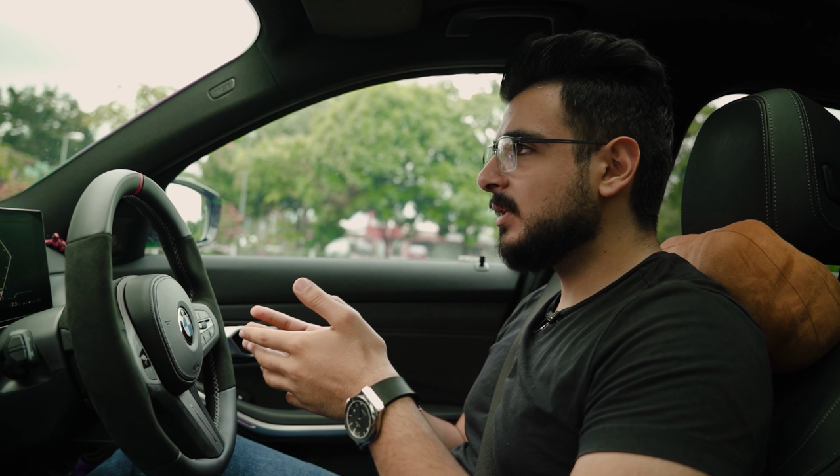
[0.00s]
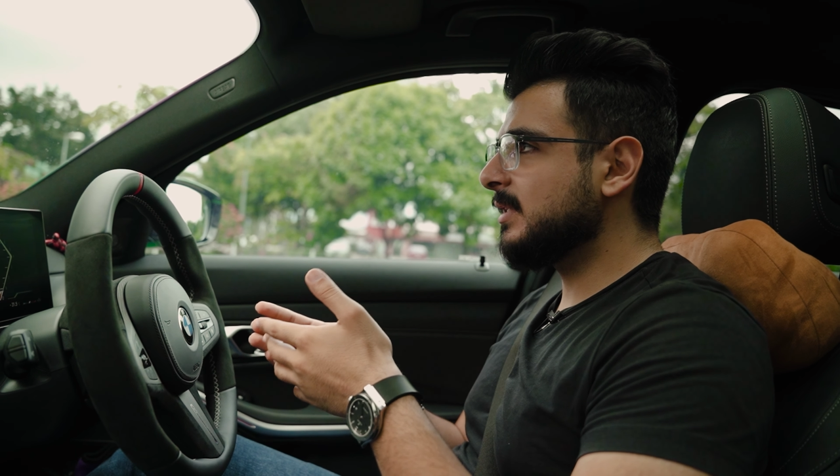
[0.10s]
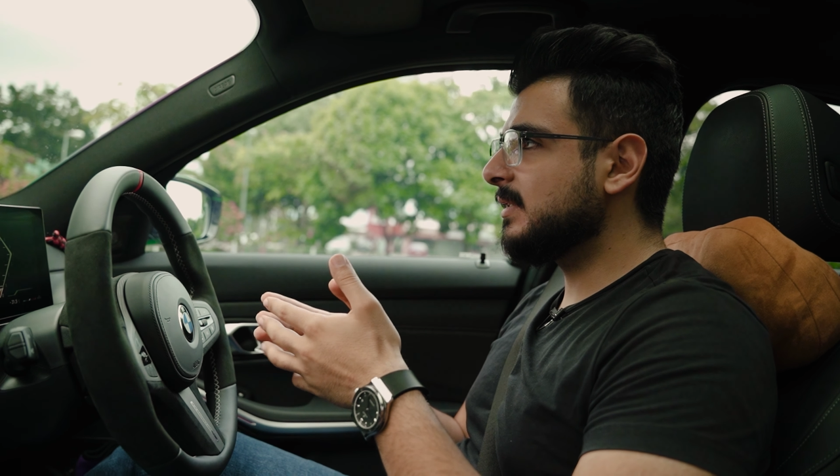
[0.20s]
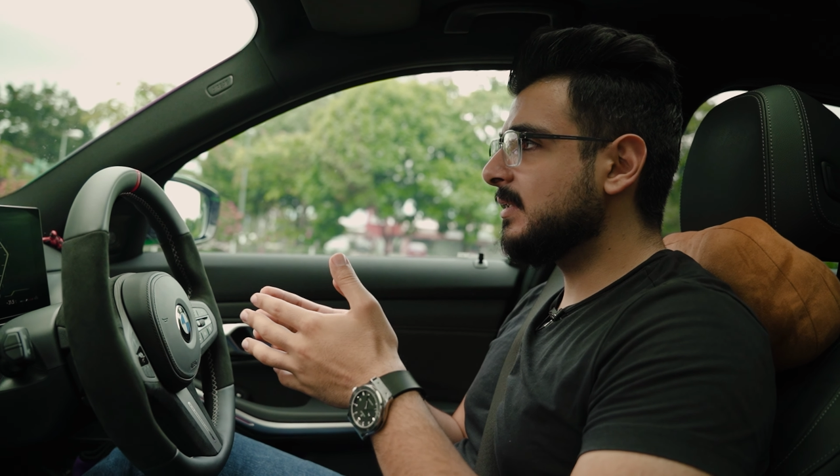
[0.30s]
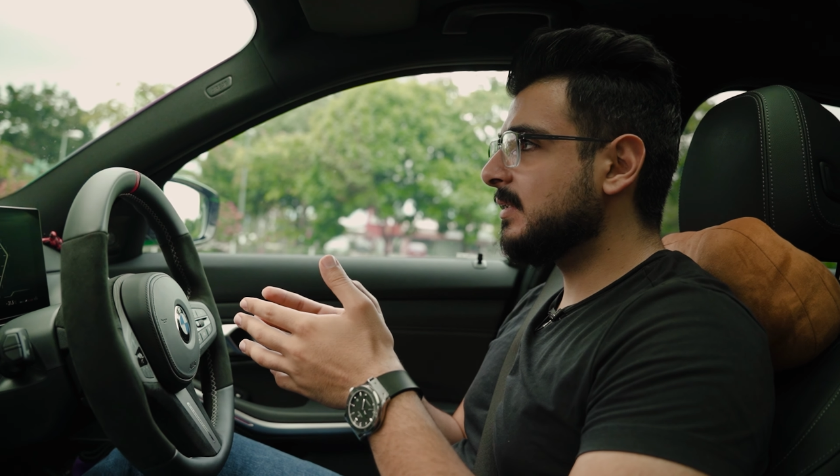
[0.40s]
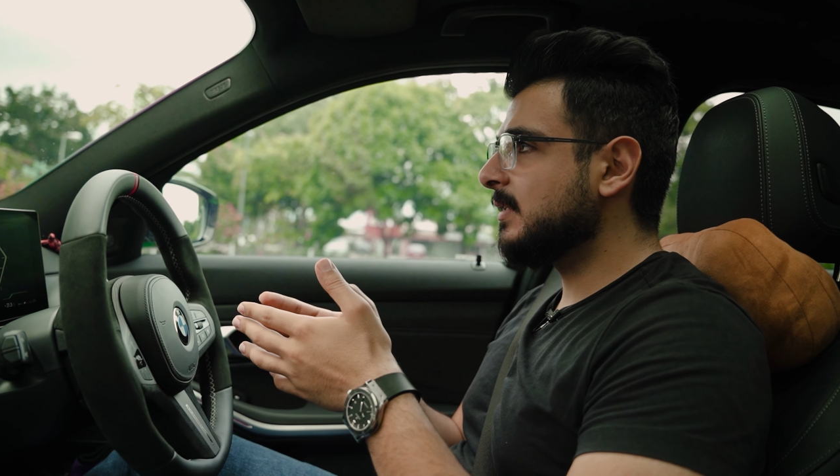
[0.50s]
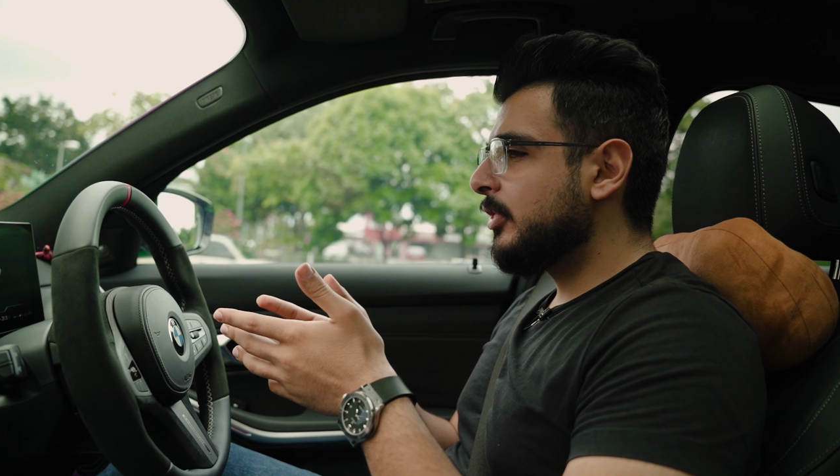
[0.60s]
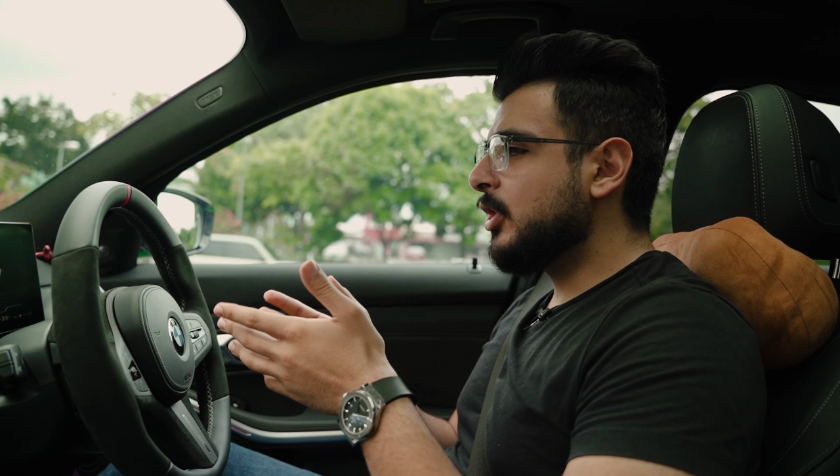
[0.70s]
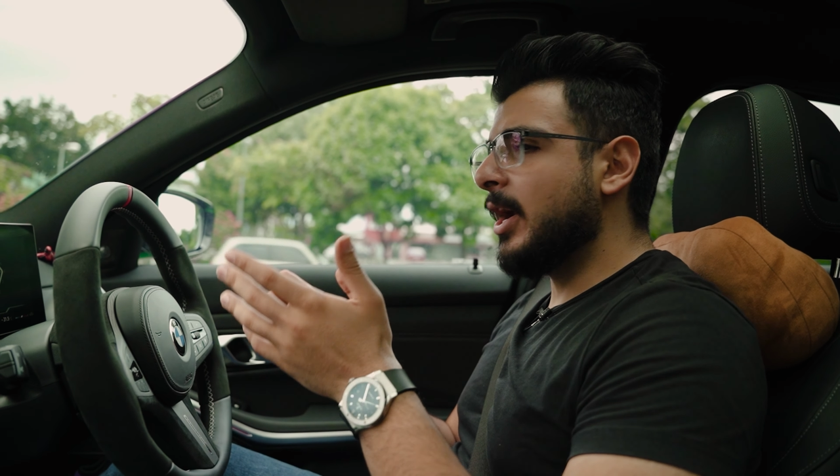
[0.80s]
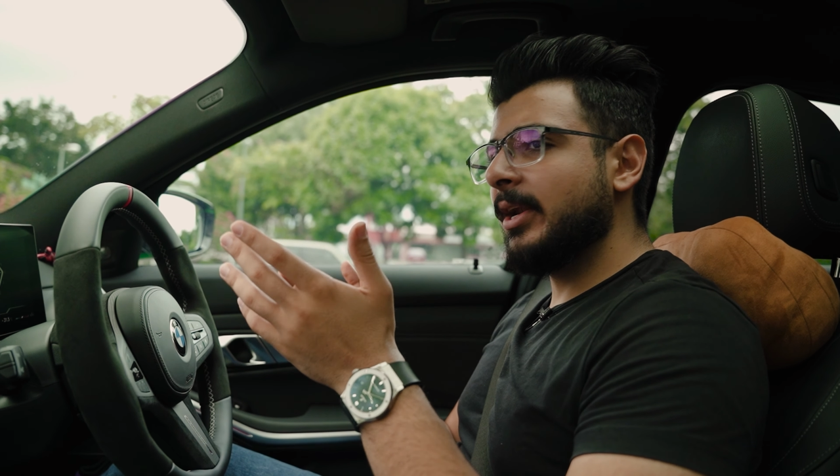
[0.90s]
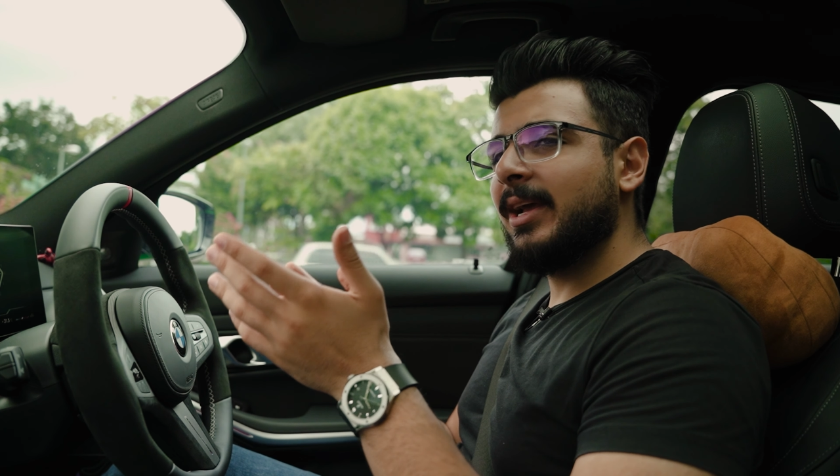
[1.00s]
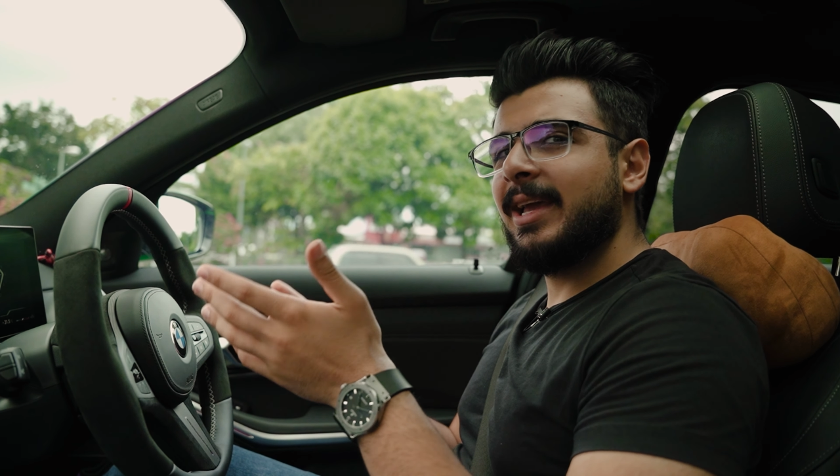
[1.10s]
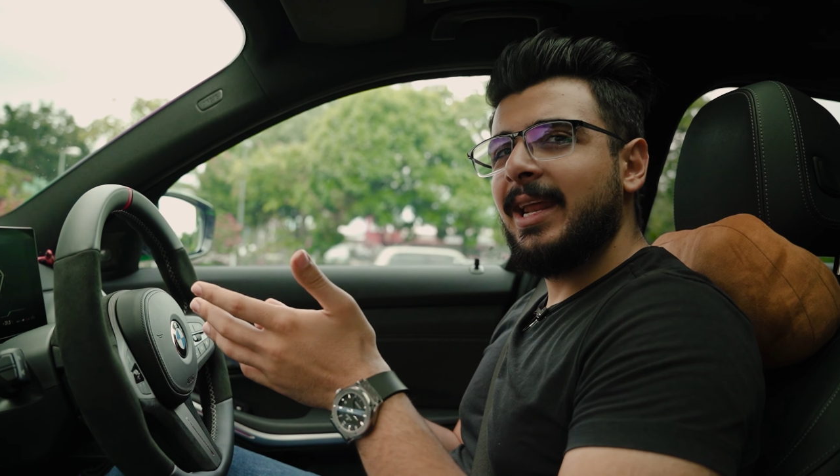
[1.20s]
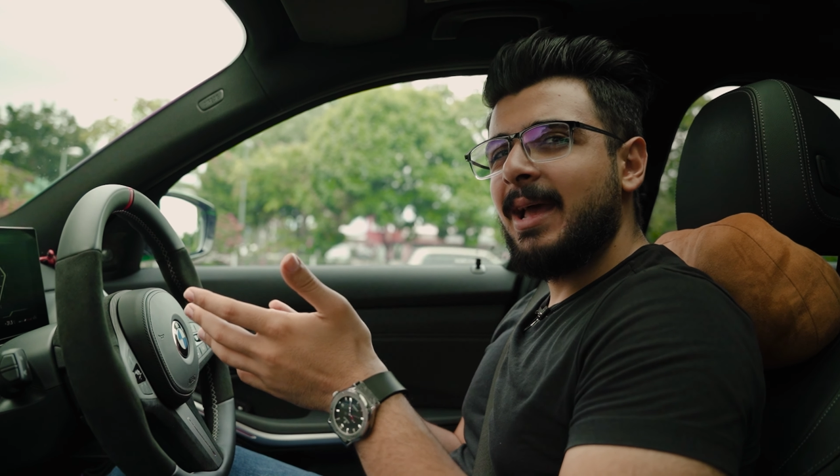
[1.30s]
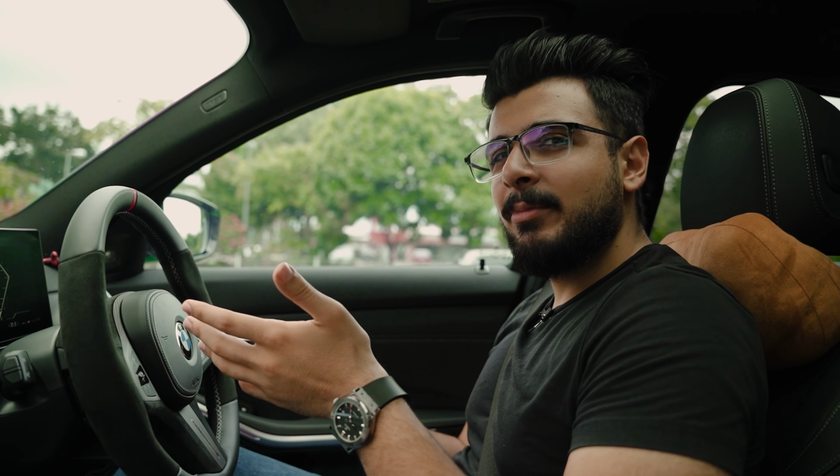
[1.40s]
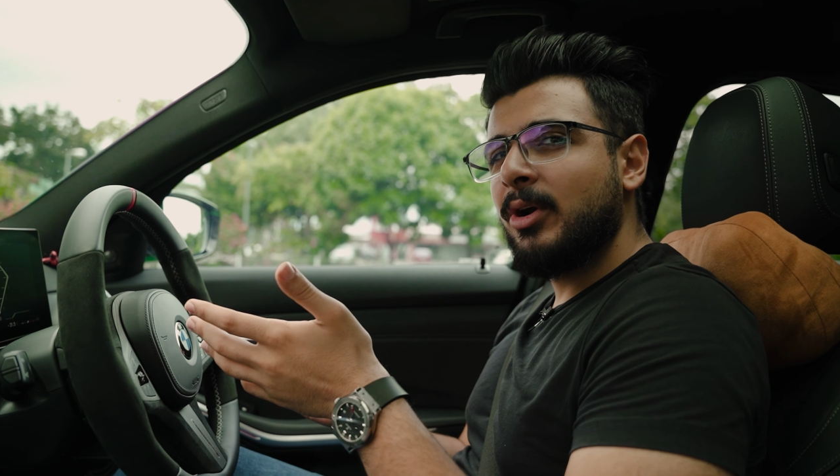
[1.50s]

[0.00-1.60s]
This is not like an M